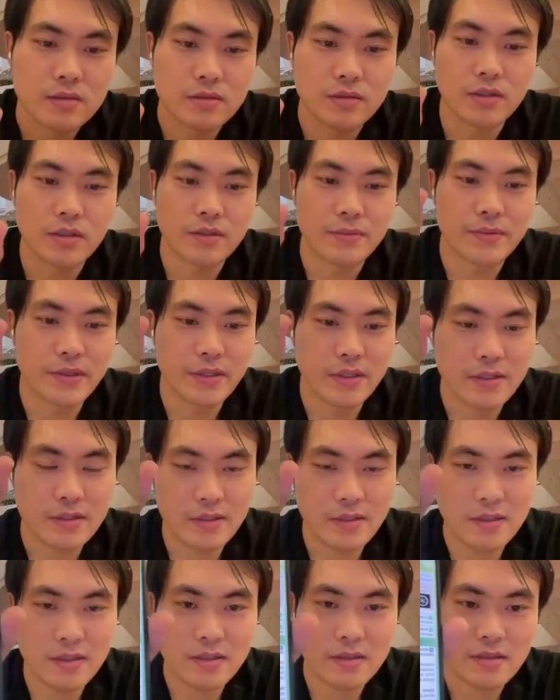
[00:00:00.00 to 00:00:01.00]
if we
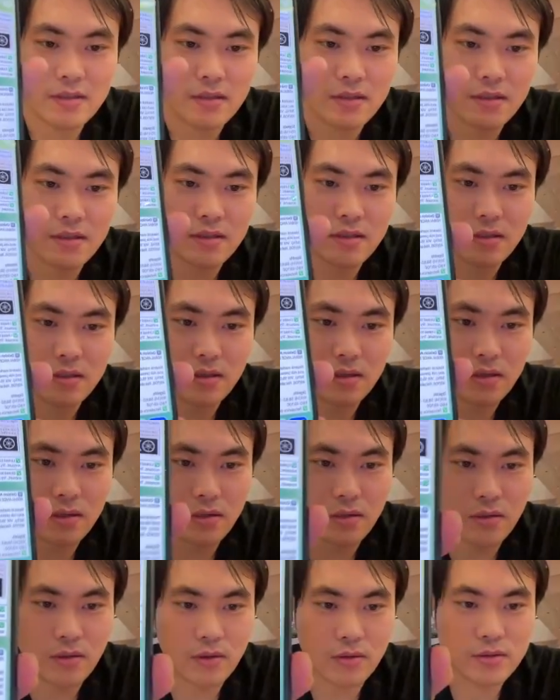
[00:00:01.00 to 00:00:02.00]
click the
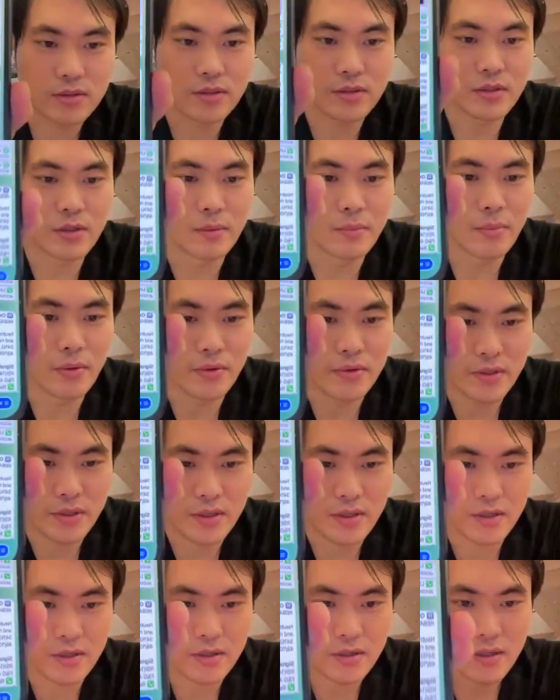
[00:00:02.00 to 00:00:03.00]
Oxinion bot
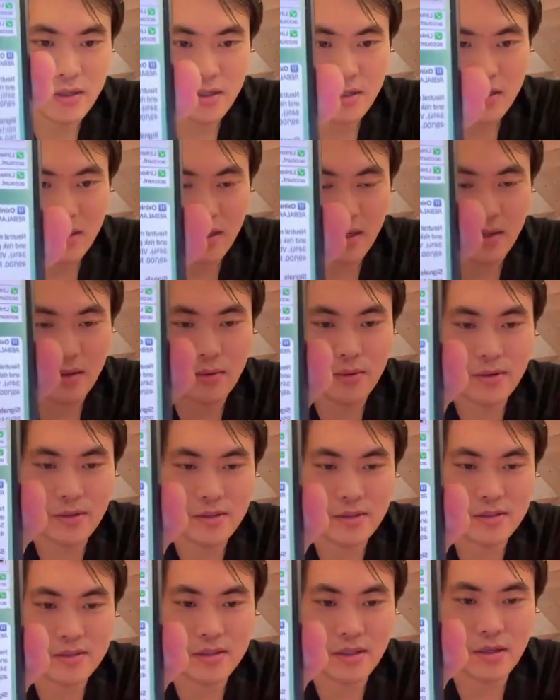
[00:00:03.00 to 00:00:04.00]
here, I
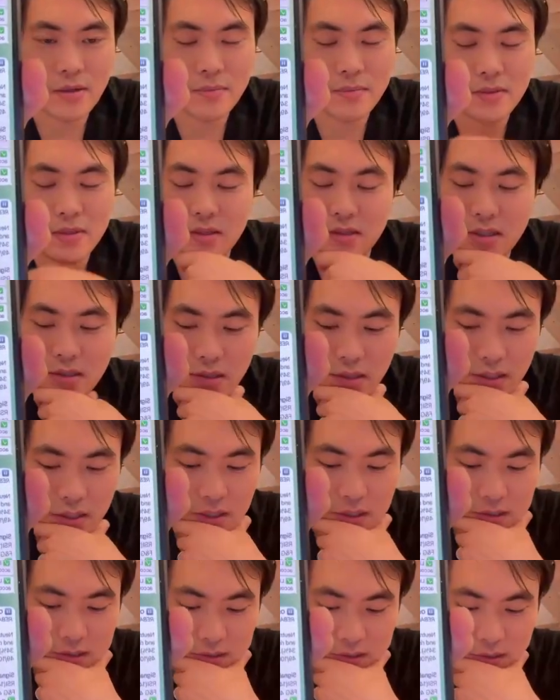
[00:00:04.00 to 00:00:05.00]
already set up the
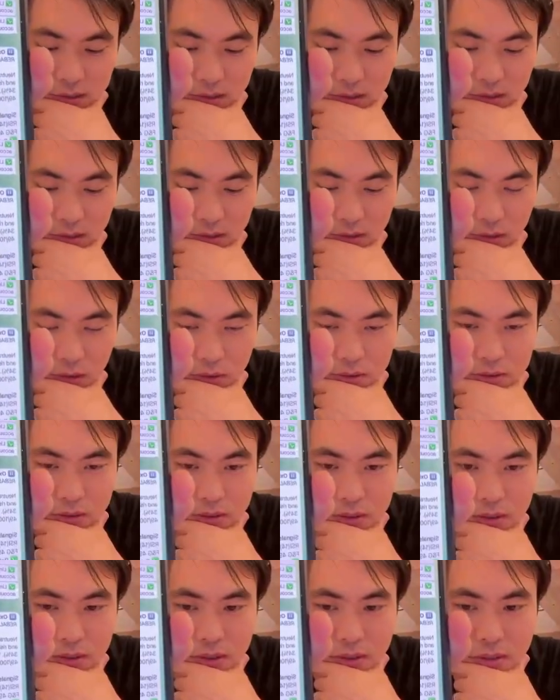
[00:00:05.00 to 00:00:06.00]

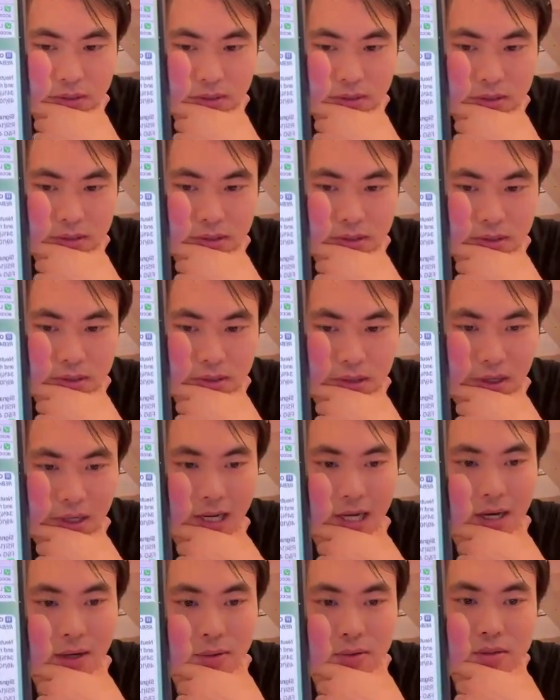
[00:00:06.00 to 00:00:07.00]
Oxinion
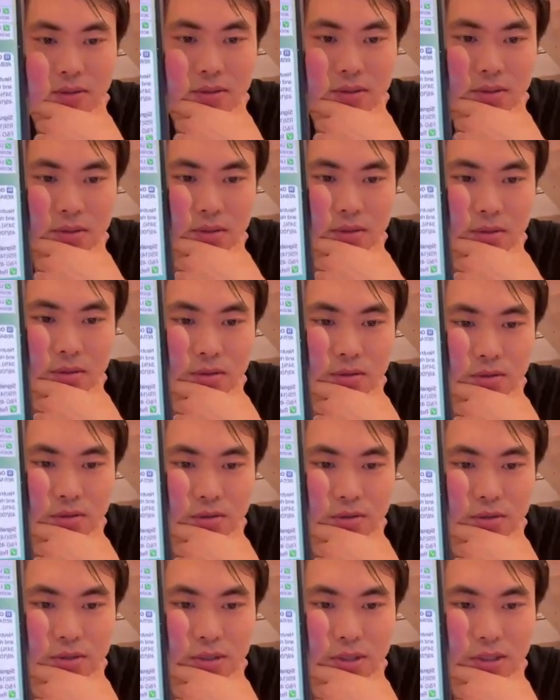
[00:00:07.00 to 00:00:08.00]
account
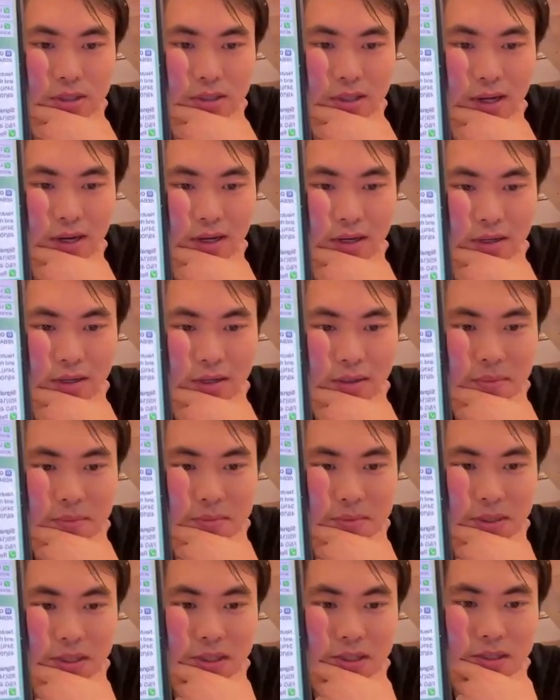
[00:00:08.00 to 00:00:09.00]
through the Telegram.
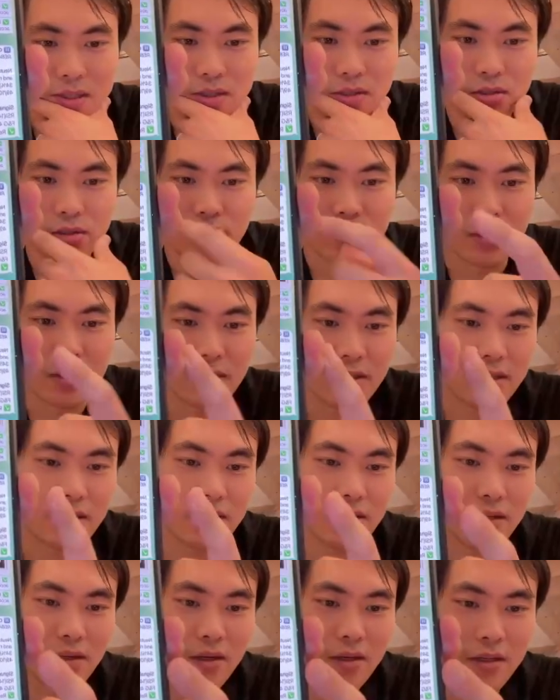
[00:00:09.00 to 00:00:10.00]
So in
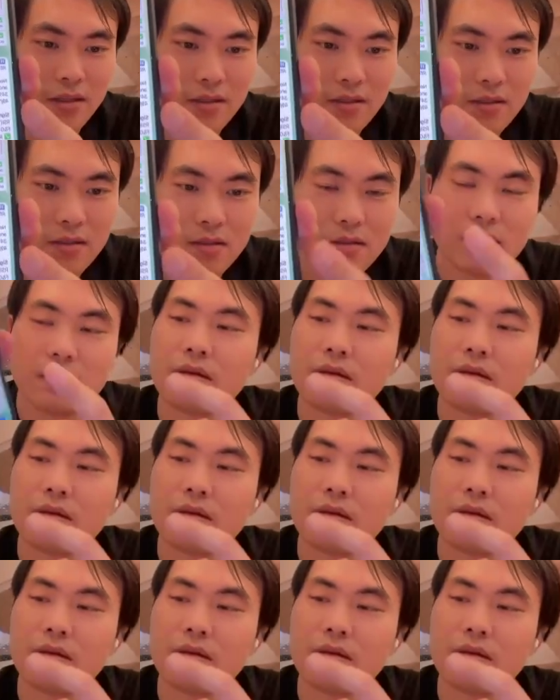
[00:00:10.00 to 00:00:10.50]
here, like